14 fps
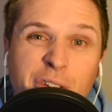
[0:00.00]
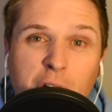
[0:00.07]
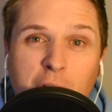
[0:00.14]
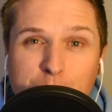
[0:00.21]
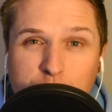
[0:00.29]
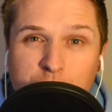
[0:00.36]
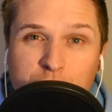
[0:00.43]

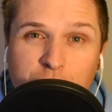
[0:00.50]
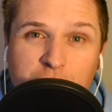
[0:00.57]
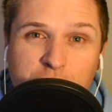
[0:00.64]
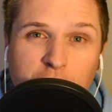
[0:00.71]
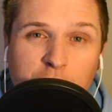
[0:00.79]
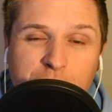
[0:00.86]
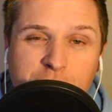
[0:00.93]
options for the
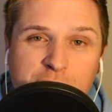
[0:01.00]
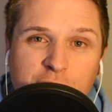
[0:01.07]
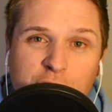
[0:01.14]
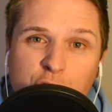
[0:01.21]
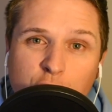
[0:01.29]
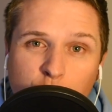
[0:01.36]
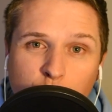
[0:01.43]
Dolphins
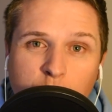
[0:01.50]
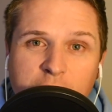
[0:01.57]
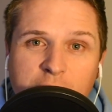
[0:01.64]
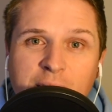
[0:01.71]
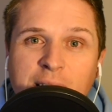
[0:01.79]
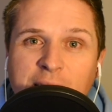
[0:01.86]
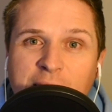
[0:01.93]
that
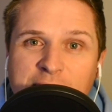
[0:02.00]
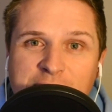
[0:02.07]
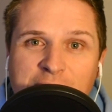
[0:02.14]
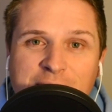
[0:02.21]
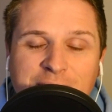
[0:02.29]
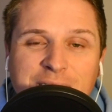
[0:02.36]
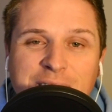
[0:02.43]
Tua has
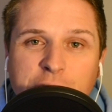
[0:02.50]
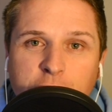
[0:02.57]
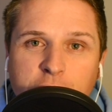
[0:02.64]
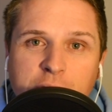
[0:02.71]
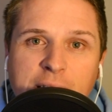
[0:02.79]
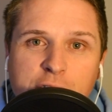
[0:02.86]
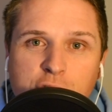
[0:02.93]
had a clear
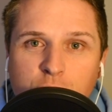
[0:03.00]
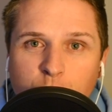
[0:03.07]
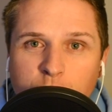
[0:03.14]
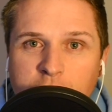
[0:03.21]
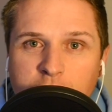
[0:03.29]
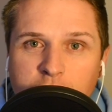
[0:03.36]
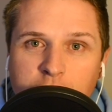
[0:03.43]
connection
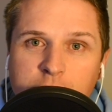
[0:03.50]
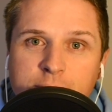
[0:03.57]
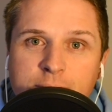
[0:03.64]
with.